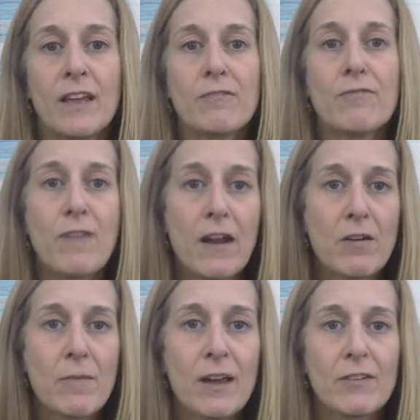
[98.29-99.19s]
a
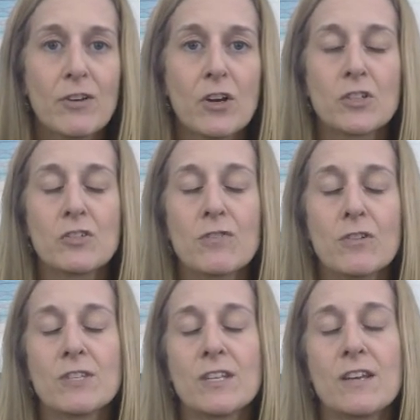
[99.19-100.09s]
fair amount of
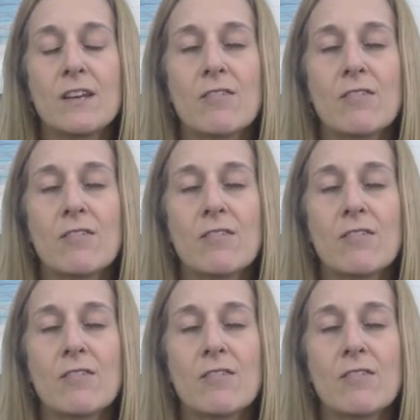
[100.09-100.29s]
controversy